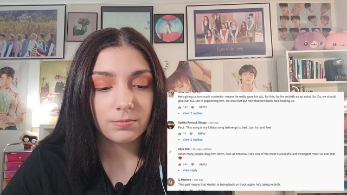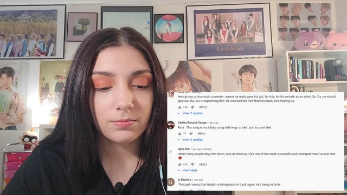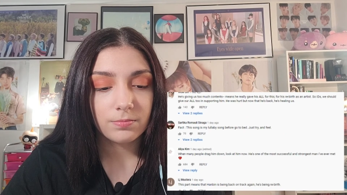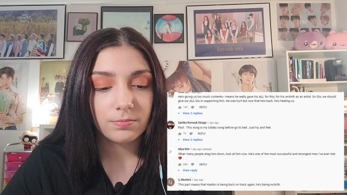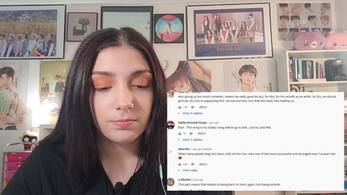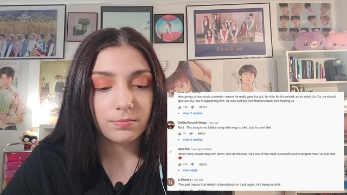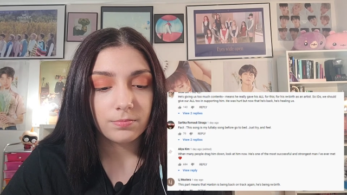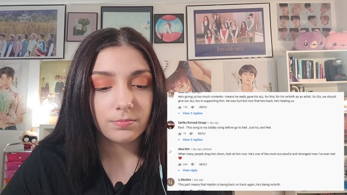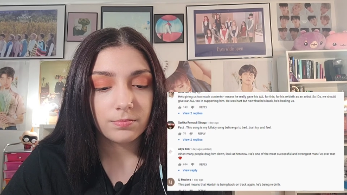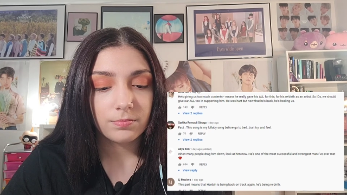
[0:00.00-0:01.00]

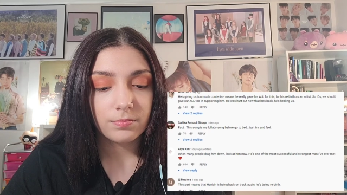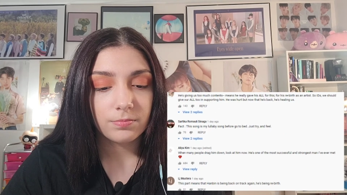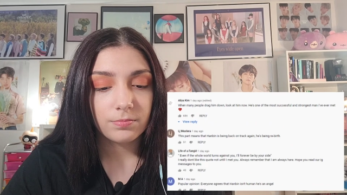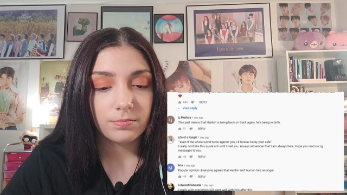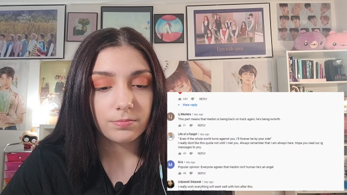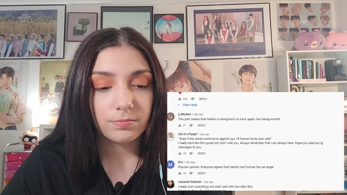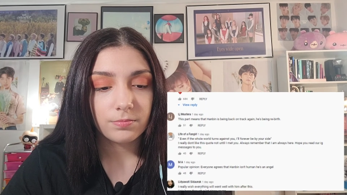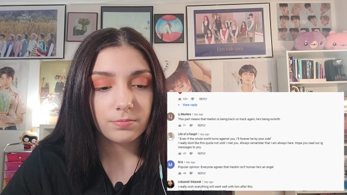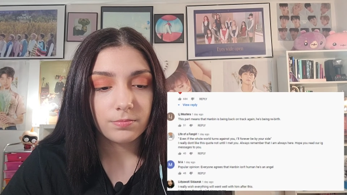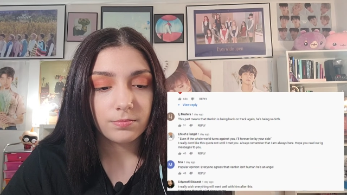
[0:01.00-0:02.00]

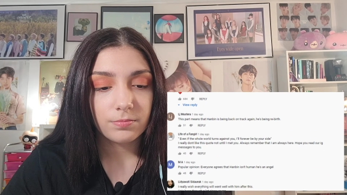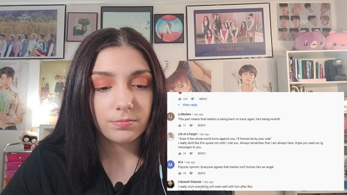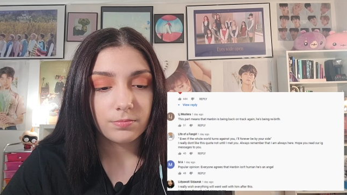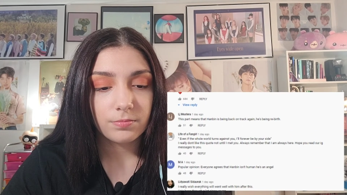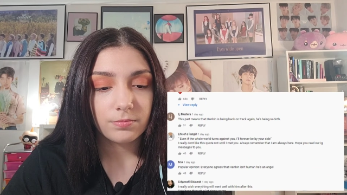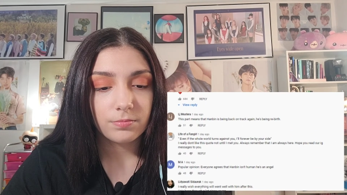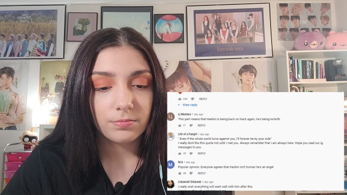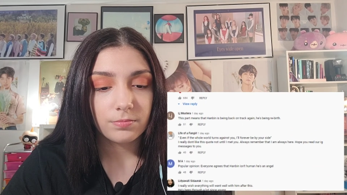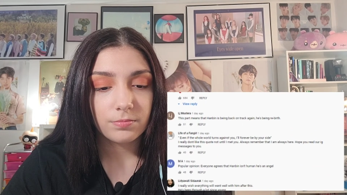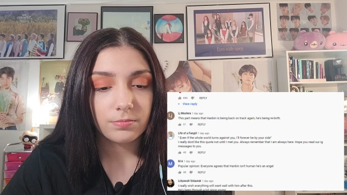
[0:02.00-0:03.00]

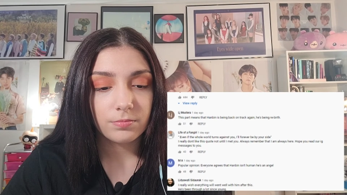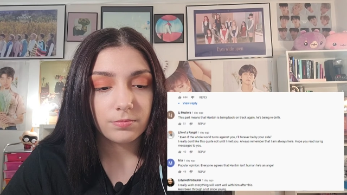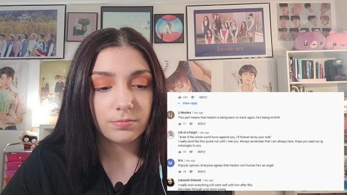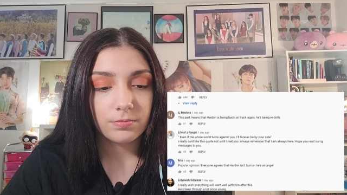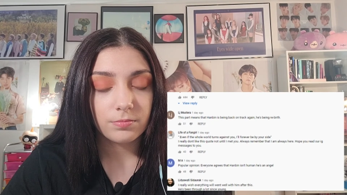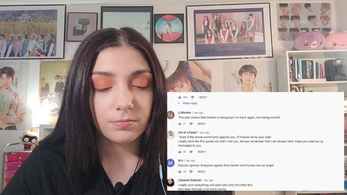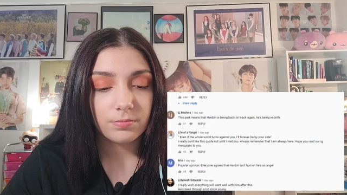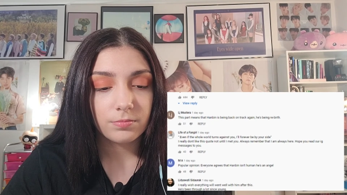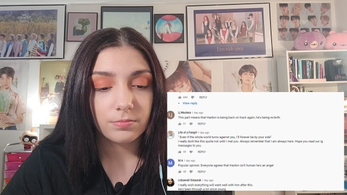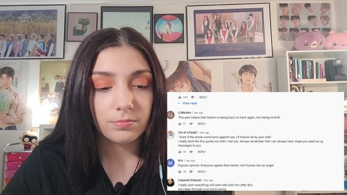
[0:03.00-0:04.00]

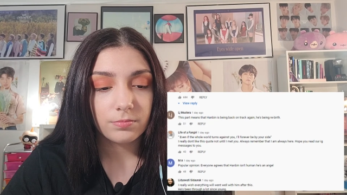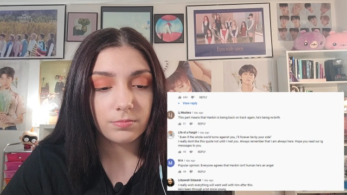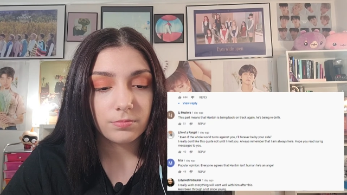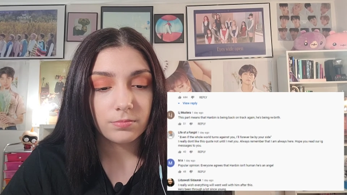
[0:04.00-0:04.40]
(no one is talking)